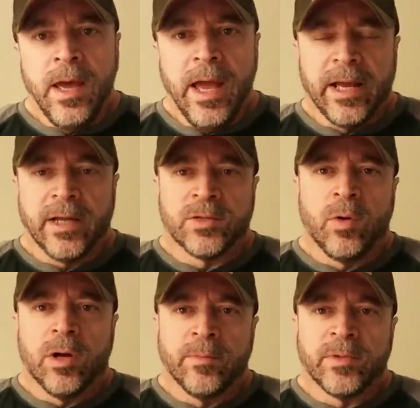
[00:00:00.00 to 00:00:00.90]
Hey guys,
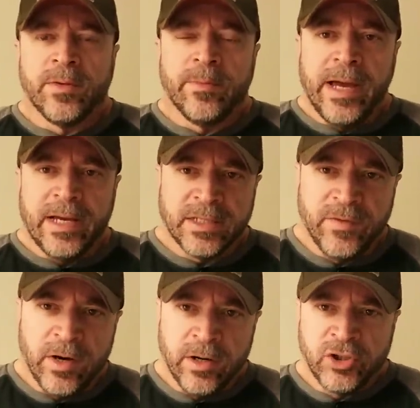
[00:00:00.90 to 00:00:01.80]
welcome to the
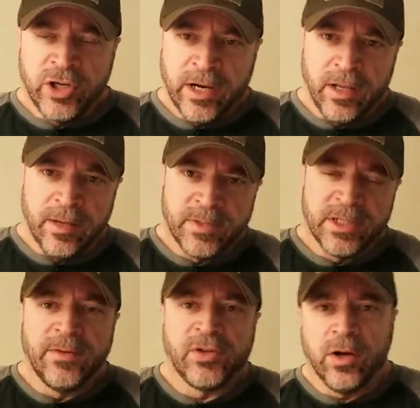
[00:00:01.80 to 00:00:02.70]
Massive Iron channel. I'm
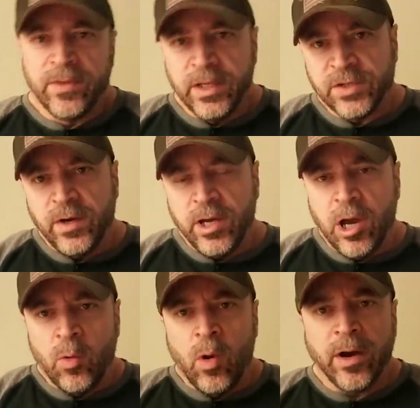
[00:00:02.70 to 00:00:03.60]
Steve Shaw. In this
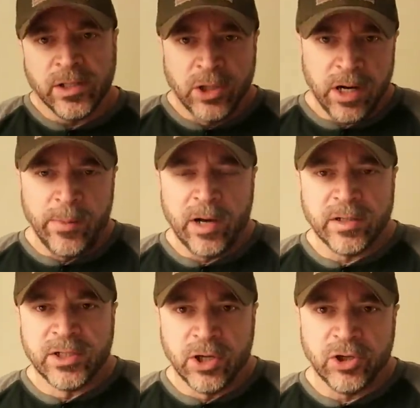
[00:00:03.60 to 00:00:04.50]
video, I want to talk
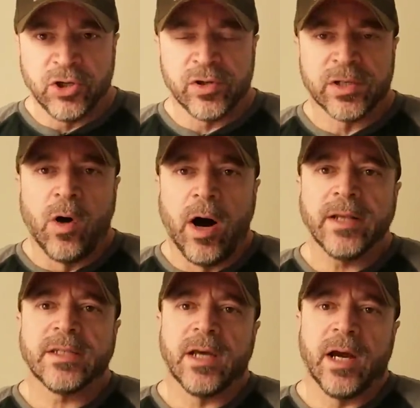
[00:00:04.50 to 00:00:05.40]
about Zercher
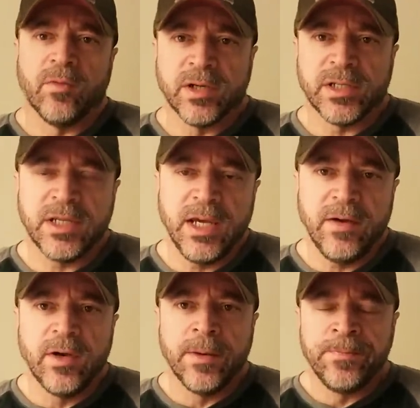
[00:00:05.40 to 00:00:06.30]
squats. I
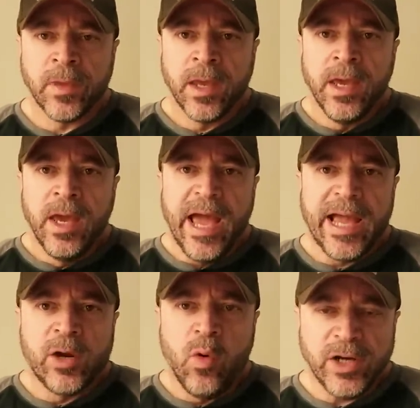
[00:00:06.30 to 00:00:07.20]
received
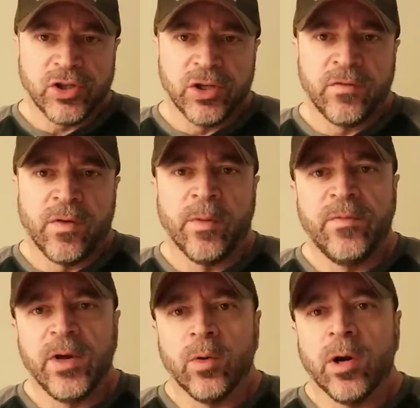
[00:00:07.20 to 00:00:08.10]
a question from
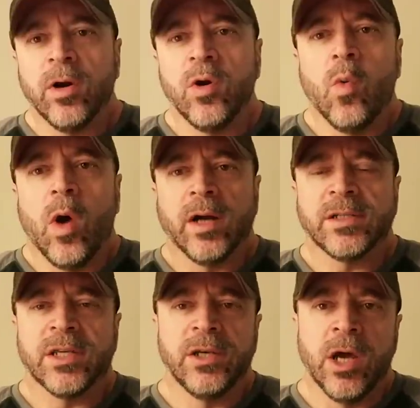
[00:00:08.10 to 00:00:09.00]
a viewer who
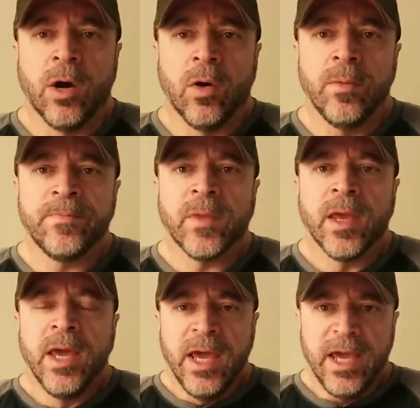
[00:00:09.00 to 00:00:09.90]
wants to know
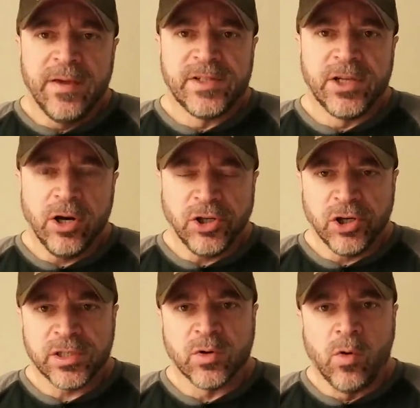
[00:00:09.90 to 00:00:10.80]
if
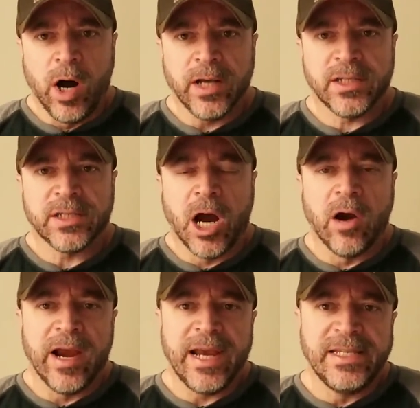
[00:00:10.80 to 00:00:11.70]
Zercher squats
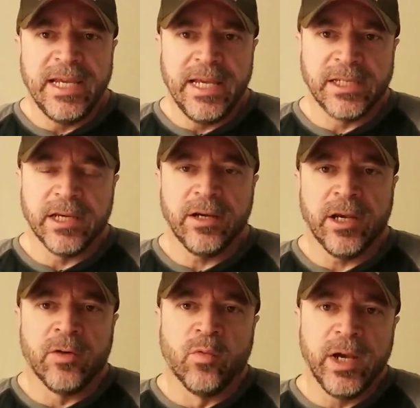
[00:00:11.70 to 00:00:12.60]
are a
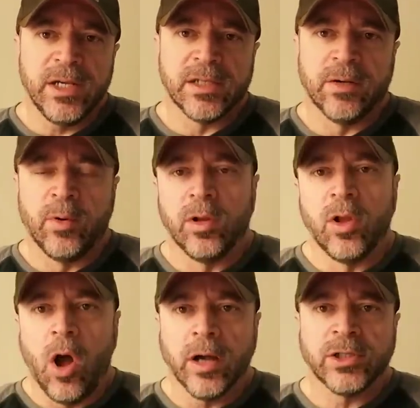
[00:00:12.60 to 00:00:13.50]
decent and reasonable
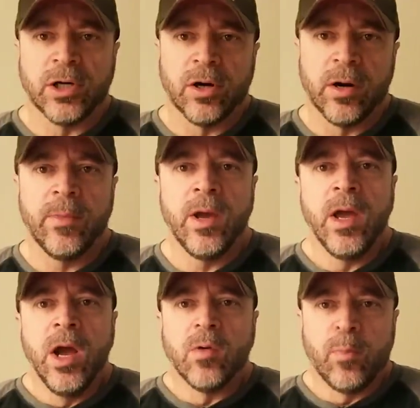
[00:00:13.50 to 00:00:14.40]
long-term
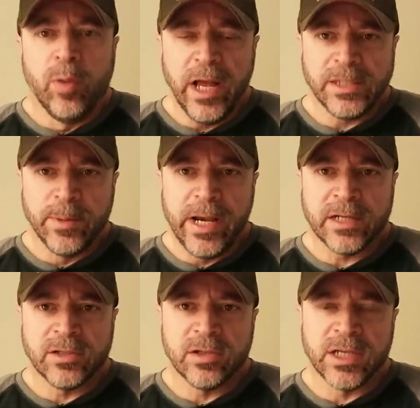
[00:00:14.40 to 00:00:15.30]
replacement
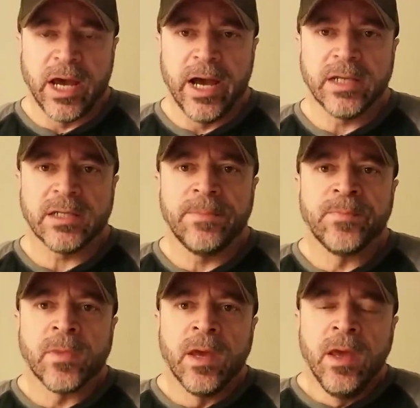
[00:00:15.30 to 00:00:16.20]
exercise
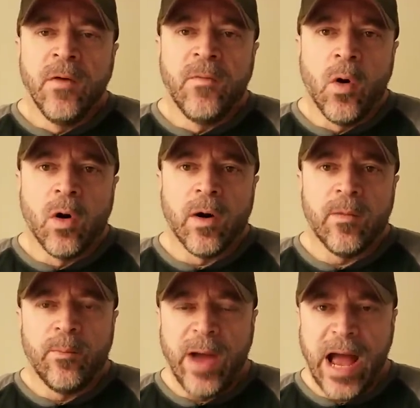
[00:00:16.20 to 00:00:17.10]

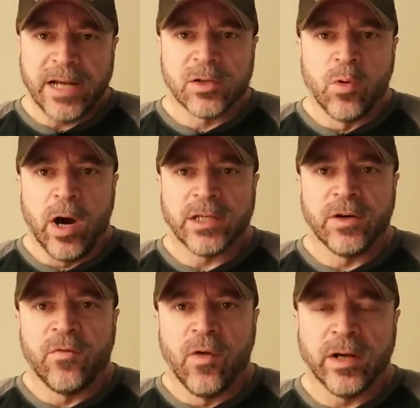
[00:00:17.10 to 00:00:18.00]
for back squats
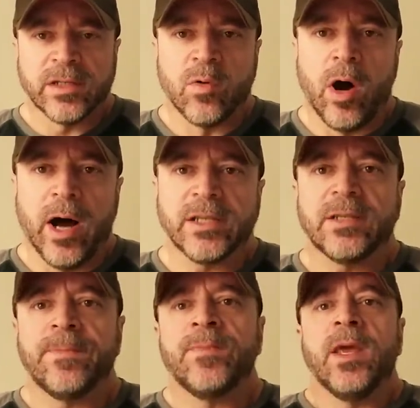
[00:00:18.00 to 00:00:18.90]
or front
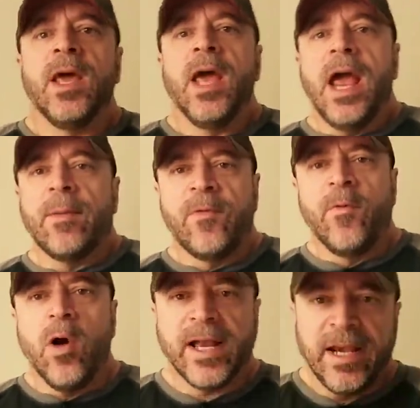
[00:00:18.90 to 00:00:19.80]
squats. And
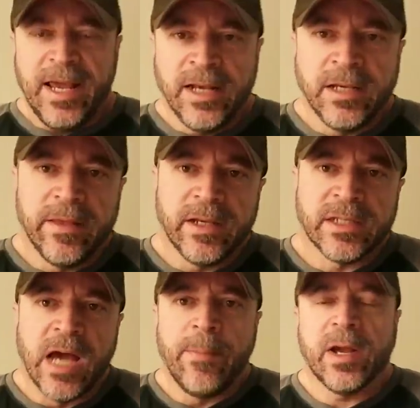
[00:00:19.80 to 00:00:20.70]
before I get into
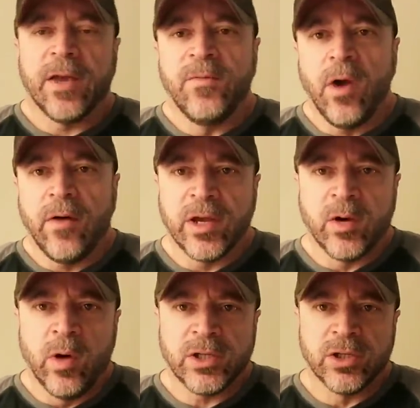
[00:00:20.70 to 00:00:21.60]
this topic, if you have
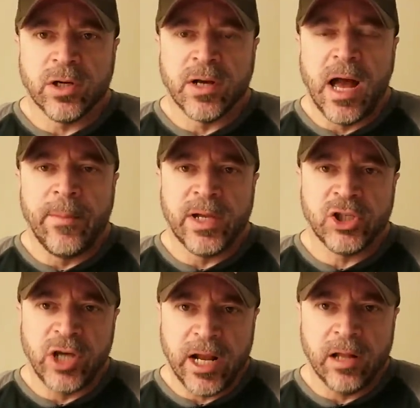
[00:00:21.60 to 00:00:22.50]
any questions or
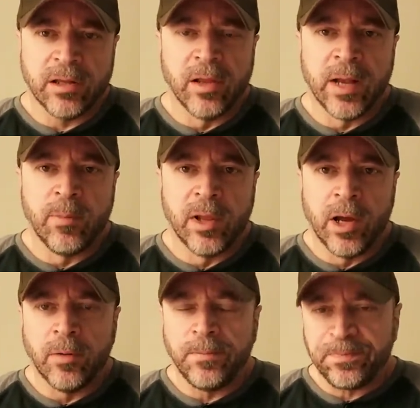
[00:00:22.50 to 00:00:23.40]
comments, check out the link
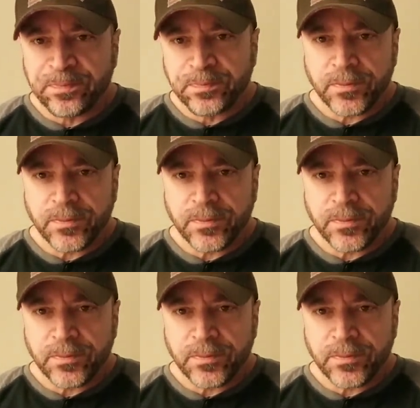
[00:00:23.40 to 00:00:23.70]
below.